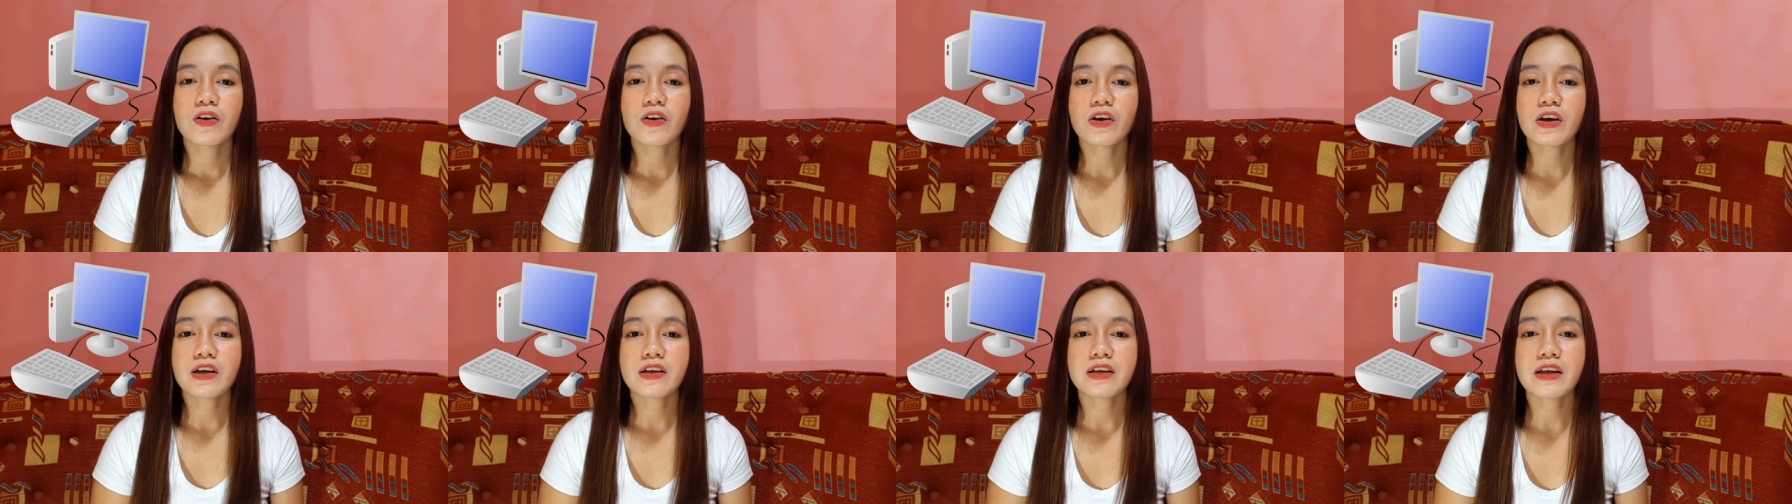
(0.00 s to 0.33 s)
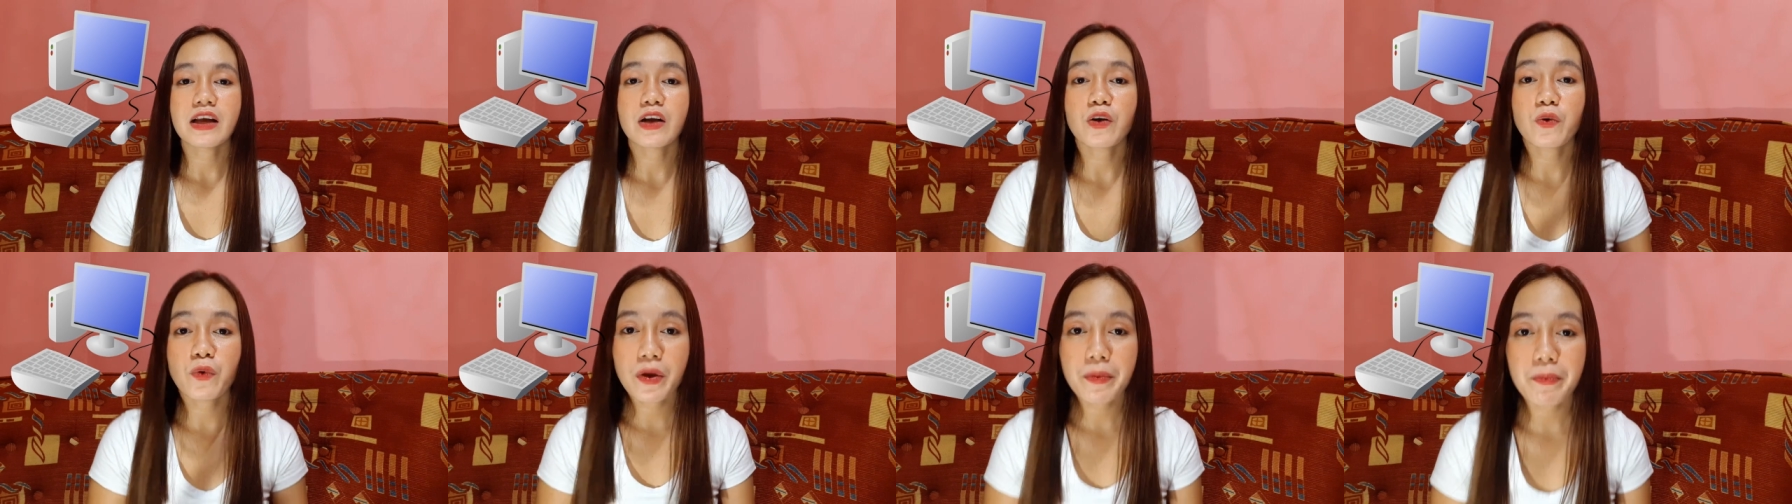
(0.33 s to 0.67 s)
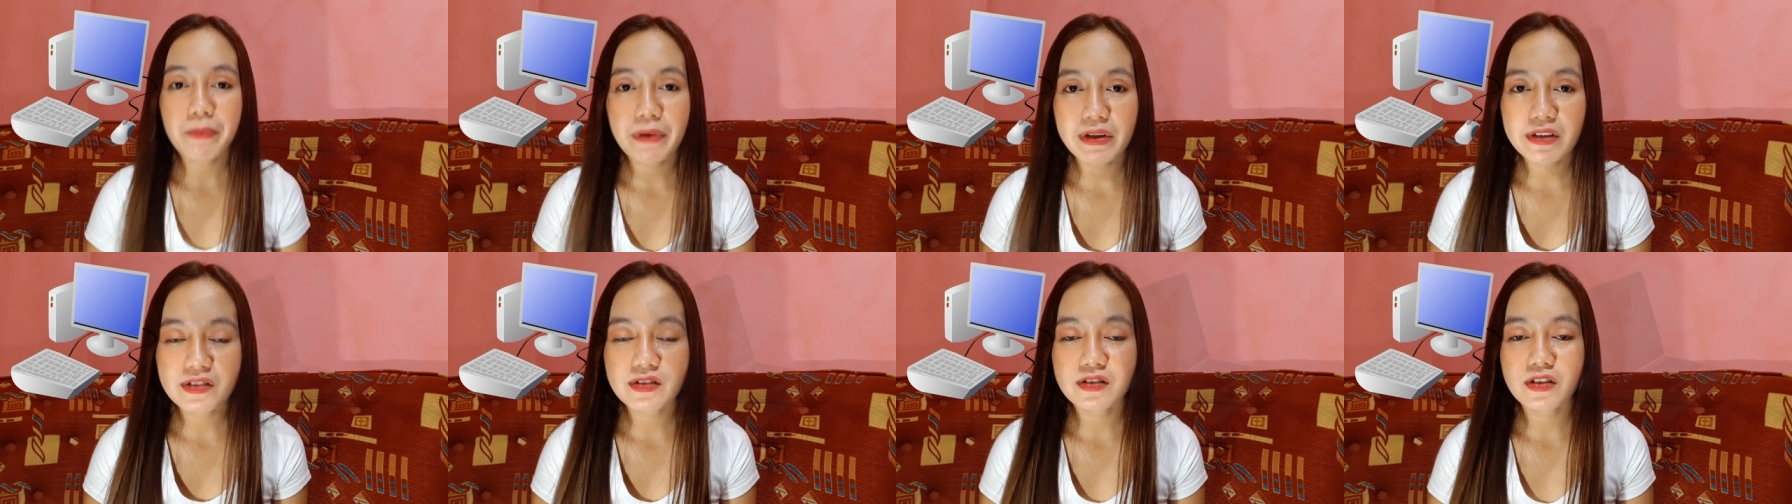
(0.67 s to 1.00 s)
or the
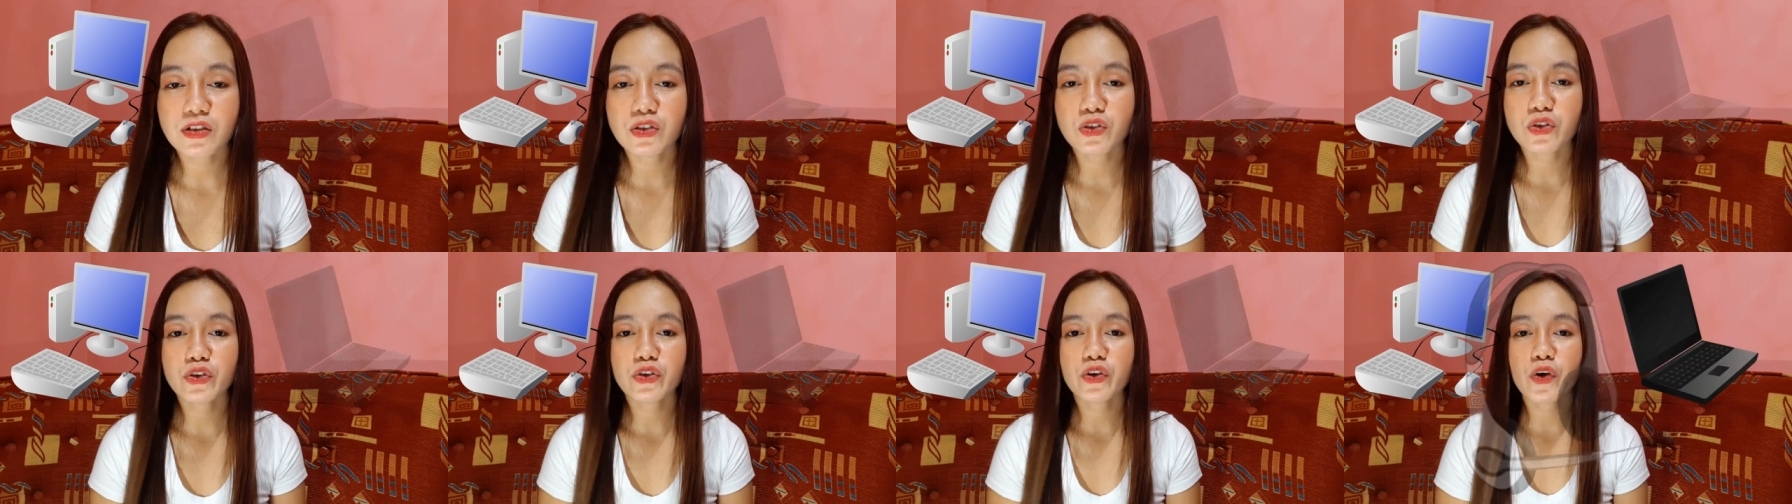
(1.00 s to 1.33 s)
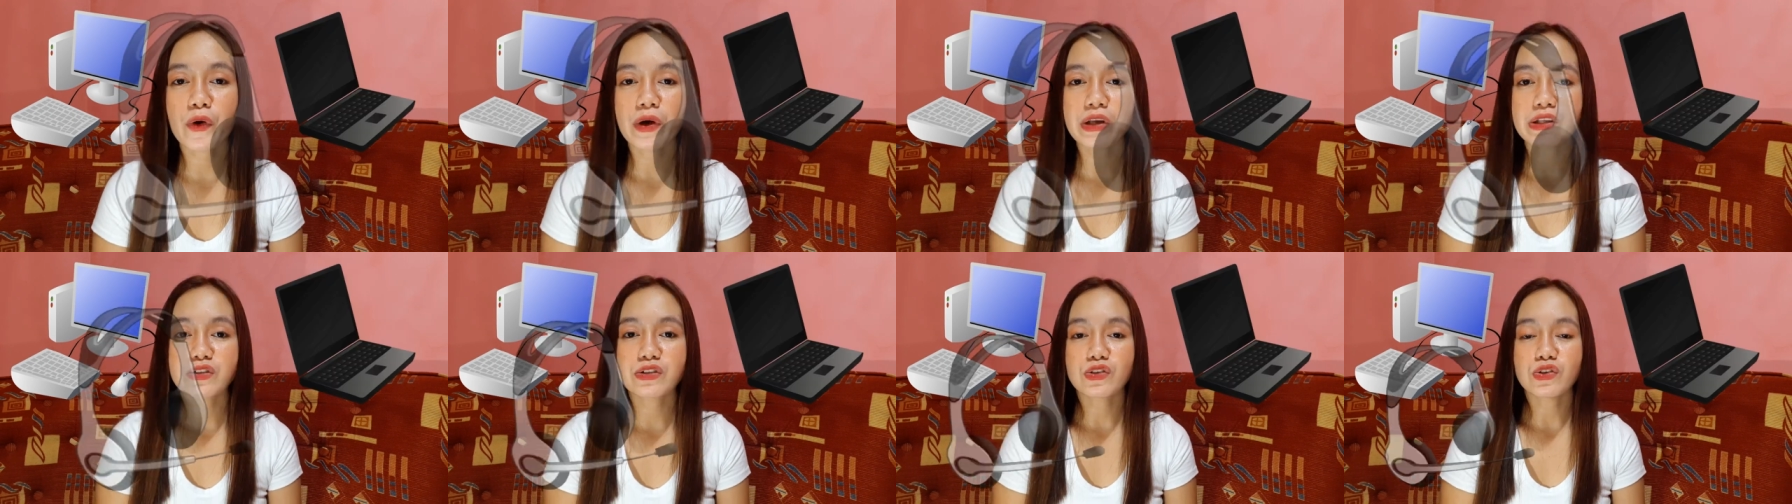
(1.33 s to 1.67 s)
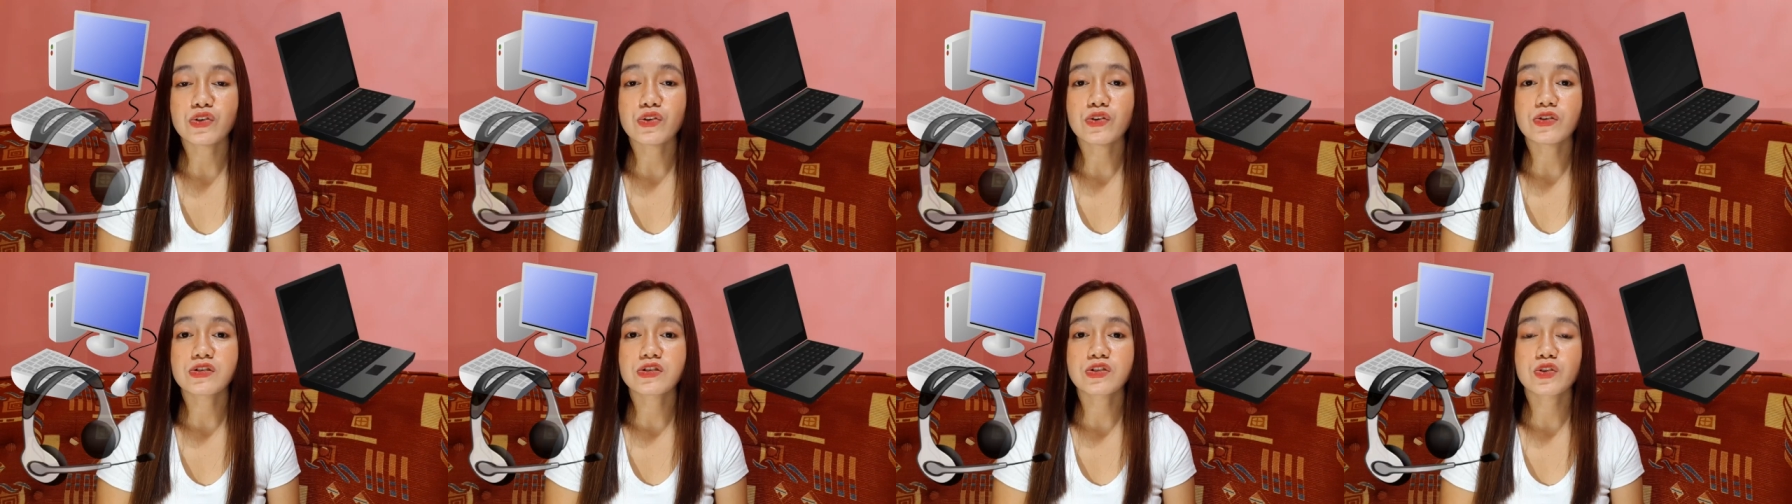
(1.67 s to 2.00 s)
equipments that you're going to
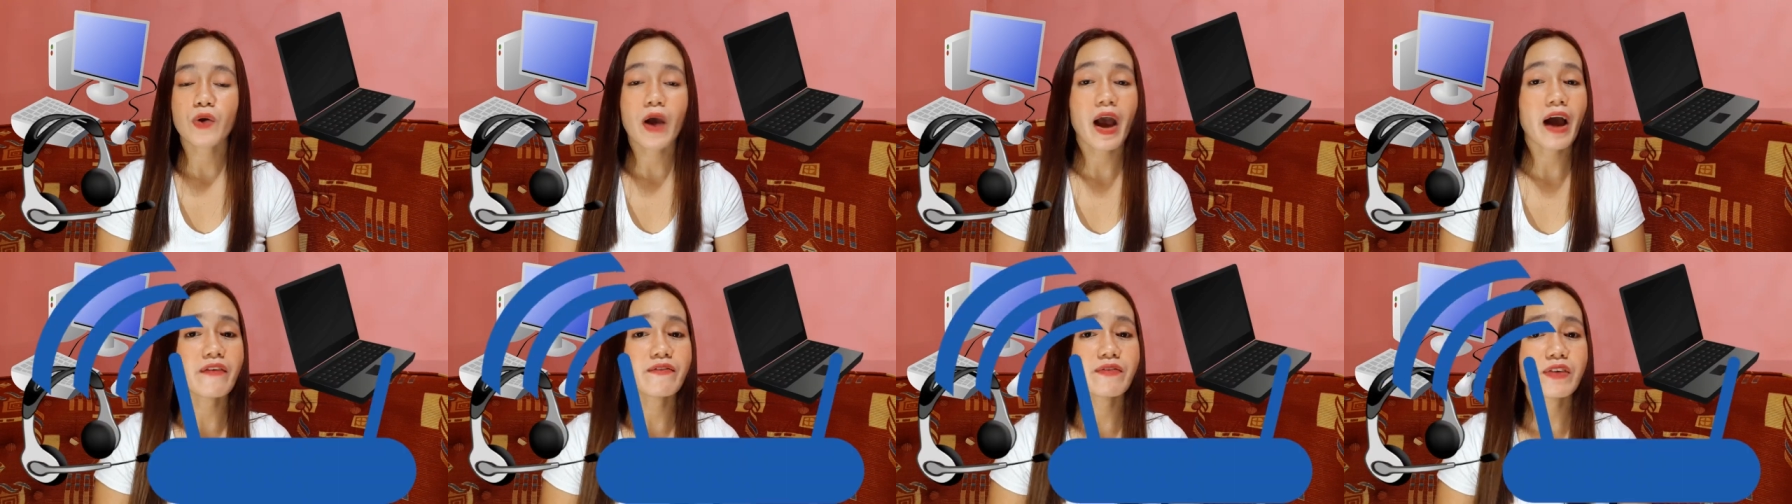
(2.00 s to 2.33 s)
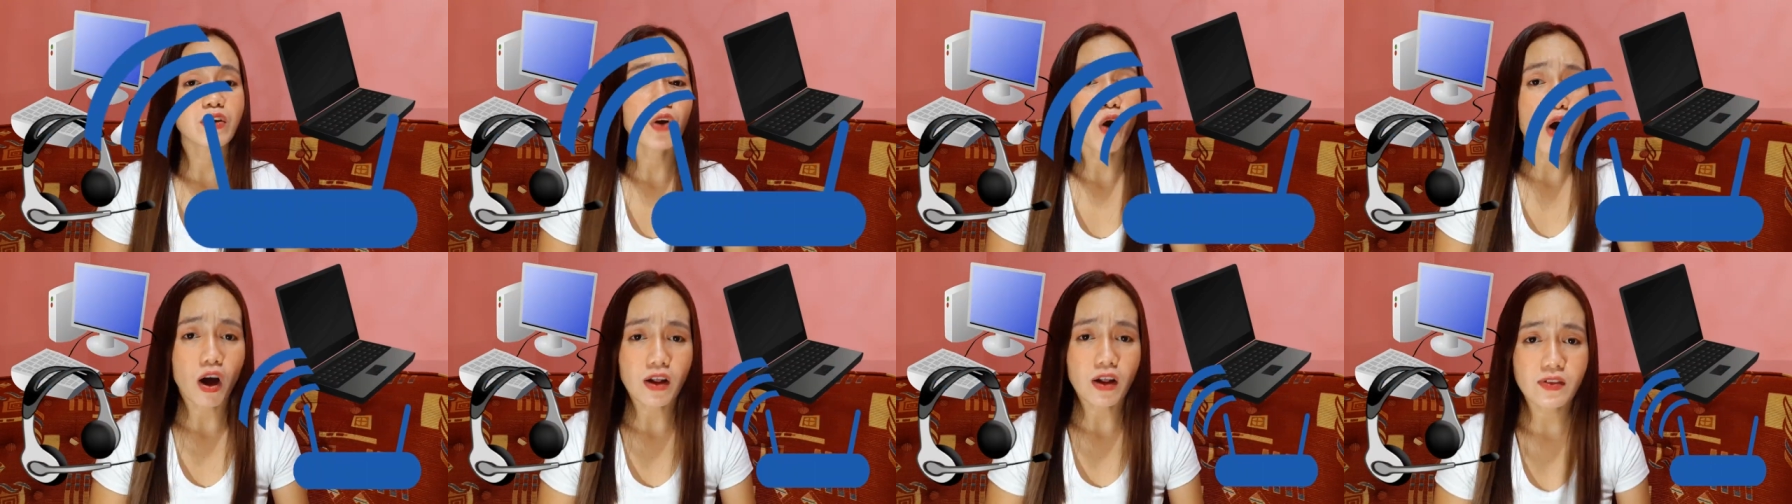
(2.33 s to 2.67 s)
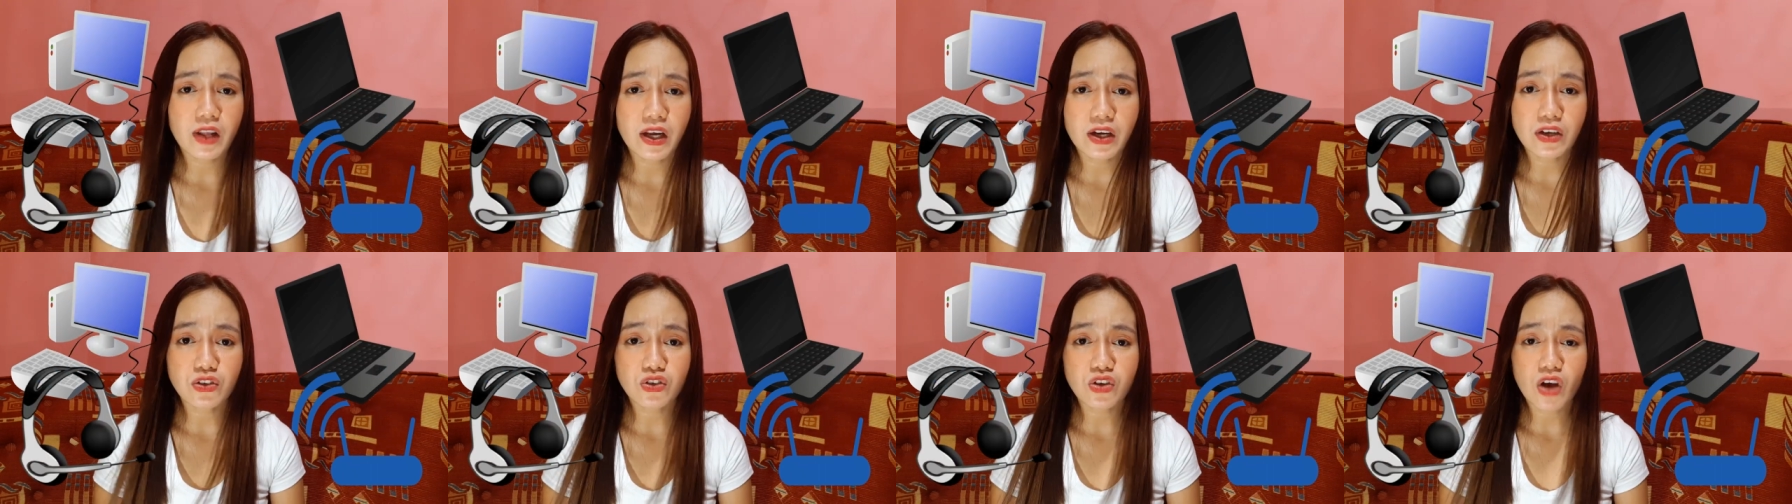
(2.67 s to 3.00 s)
use to have an
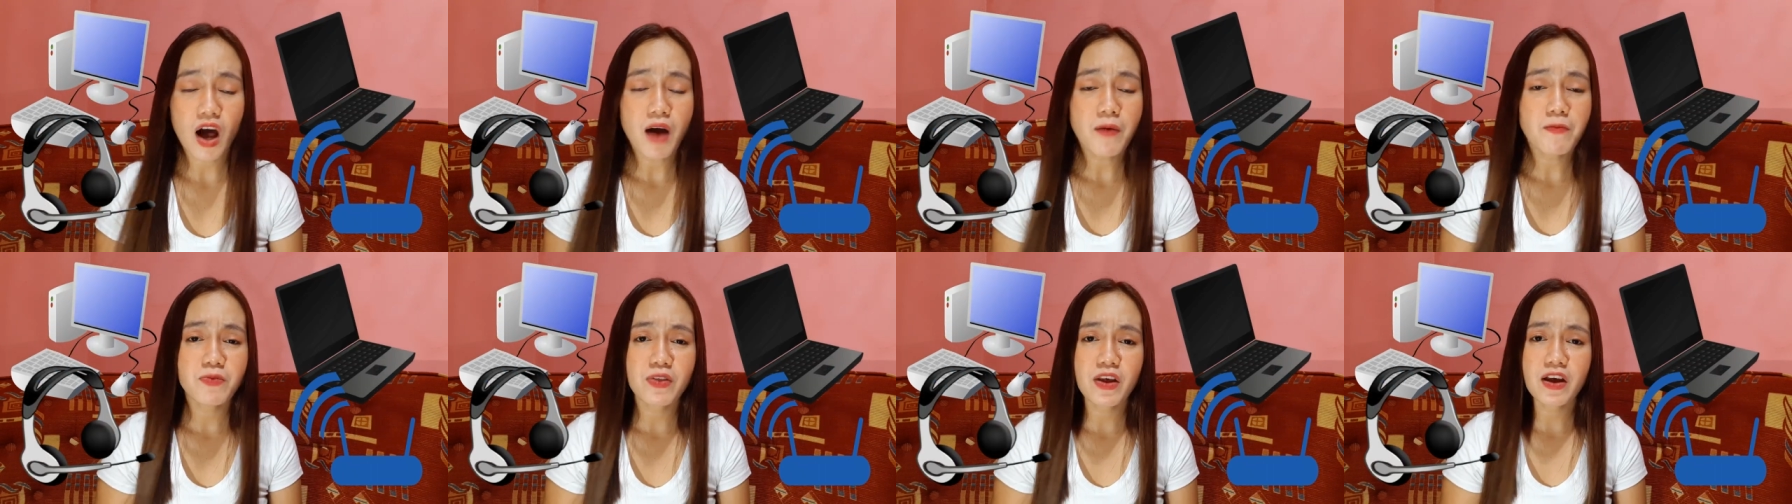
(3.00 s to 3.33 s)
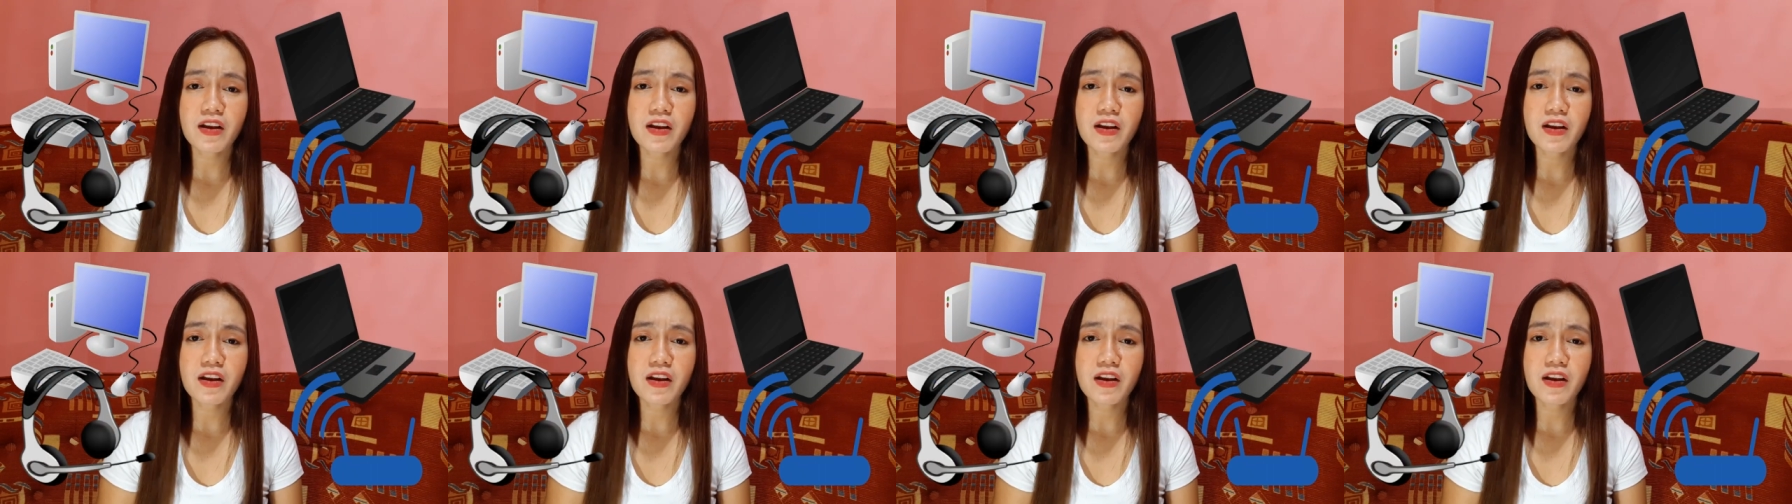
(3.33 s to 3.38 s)
online job,